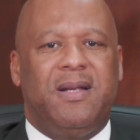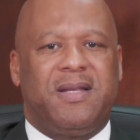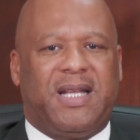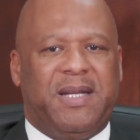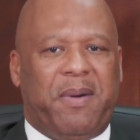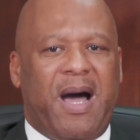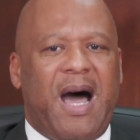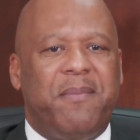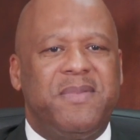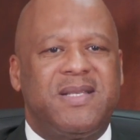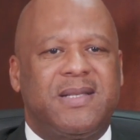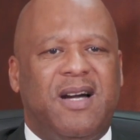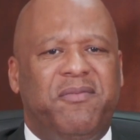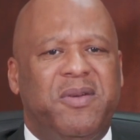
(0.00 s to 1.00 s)
that the
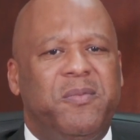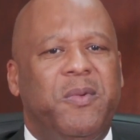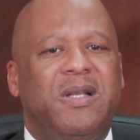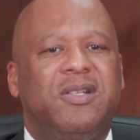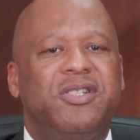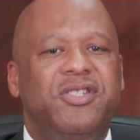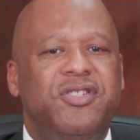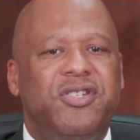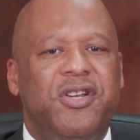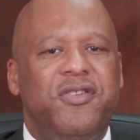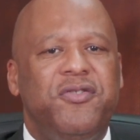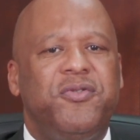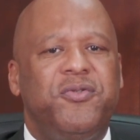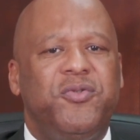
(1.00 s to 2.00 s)
Bahamas government will
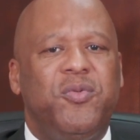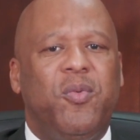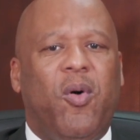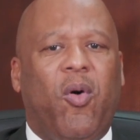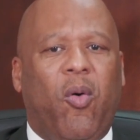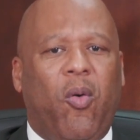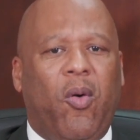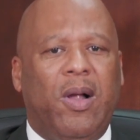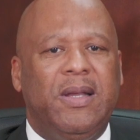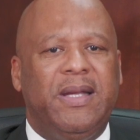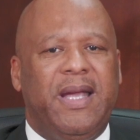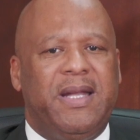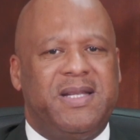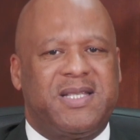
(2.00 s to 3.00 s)
continue to do
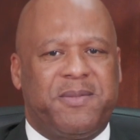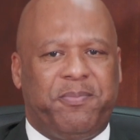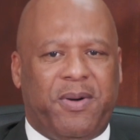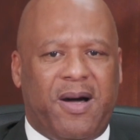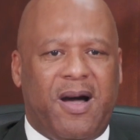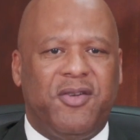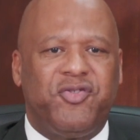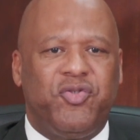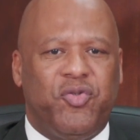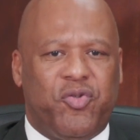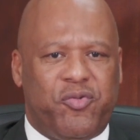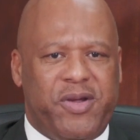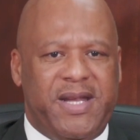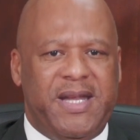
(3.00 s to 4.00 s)
all in its power to
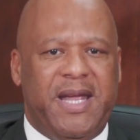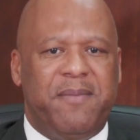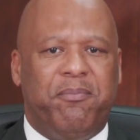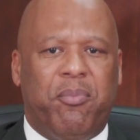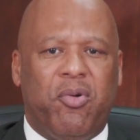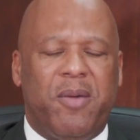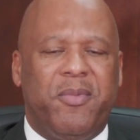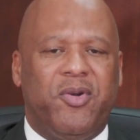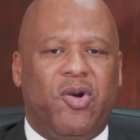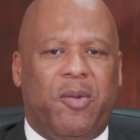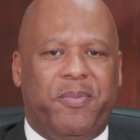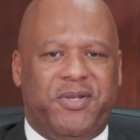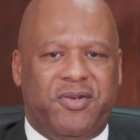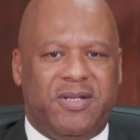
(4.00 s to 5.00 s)
create employment
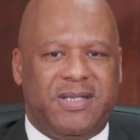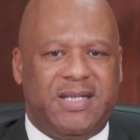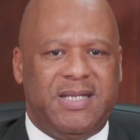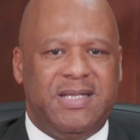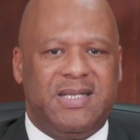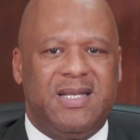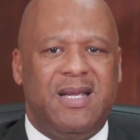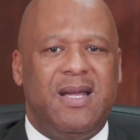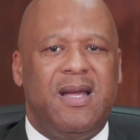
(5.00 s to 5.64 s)
opportunities